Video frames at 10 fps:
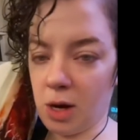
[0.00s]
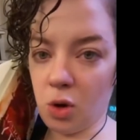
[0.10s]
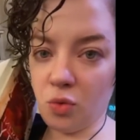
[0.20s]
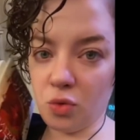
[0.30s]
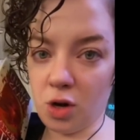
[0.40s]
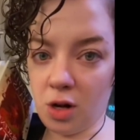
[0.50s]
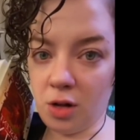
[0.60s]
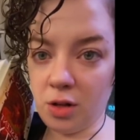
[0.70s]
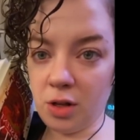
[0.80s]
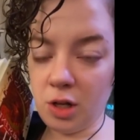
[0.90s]
overall
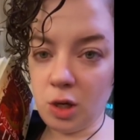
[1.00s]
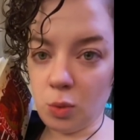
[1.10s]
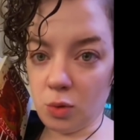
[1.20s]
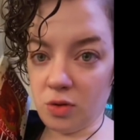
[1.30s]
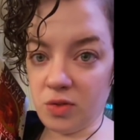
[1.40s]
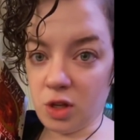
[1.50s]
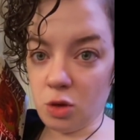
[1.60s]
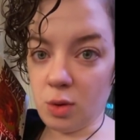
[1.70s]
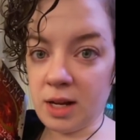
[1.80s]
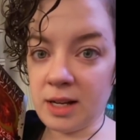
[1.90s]

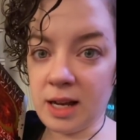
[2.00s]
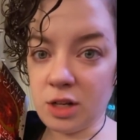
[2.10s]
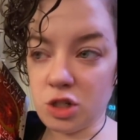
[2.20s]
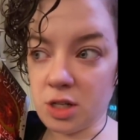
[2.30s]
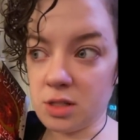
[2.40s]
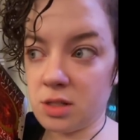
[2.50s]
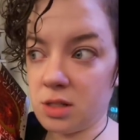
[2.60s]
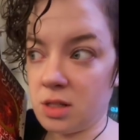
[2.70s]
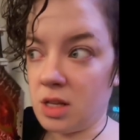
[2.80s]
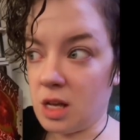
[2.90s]
review and not just
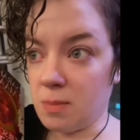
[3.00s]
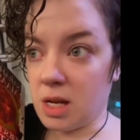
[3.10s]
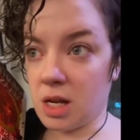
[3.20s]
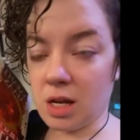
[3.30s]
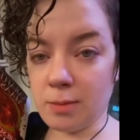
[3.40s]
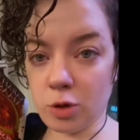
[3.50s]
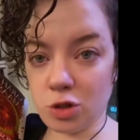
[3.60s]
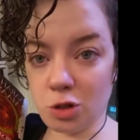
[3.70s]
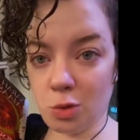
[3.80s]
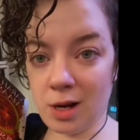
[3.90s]
immediate
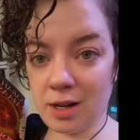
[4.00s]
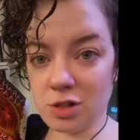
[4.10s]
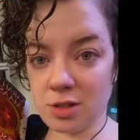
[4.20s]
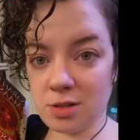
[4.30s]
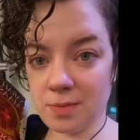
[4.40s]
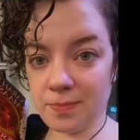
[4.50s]
emotional reactions.